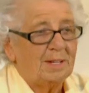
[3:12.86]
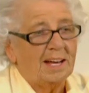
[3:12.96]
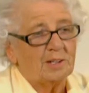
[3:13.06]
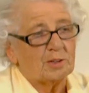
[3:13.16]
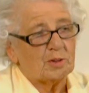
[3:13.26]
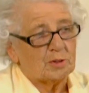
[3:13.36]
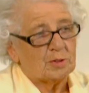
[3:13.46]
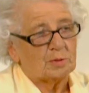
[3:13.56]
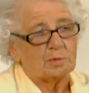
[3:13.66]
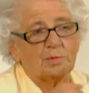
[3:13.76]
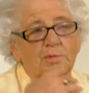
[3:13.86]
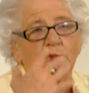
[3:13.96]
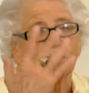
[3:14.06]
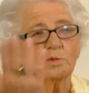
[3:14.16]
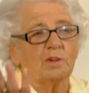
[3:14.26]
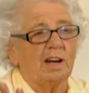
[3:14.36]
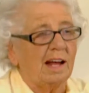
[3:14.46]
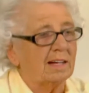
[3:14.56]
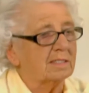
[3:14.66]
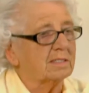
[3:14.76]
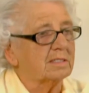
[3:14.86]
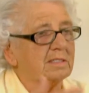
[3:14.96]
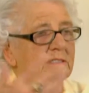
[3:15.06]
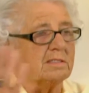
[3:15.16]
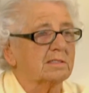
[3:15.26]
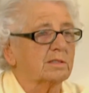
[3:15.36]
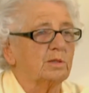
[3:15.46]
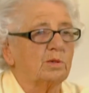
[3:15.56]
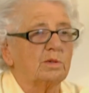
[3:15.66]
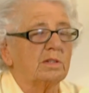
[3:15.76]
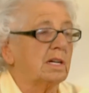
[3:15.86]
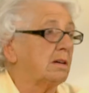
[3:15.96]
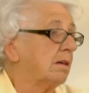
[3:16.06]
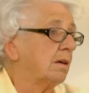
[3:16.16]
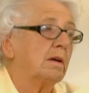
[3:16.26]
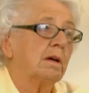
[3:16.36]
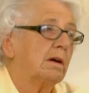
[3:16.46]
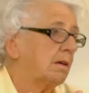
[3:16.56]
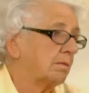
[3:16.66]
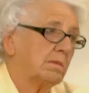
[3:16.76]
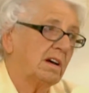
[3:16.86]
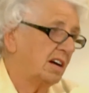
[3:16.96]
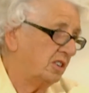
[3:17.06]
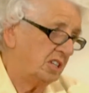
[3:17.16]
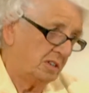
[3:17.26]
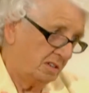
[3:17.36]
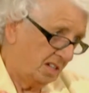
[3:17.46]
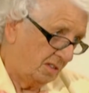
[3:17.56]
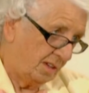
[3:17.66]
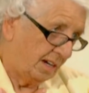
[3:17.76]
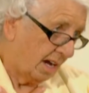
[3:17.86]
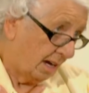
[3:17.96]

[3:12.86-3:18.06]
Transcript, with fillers: we had to go to to classes in school and. I didn't need that.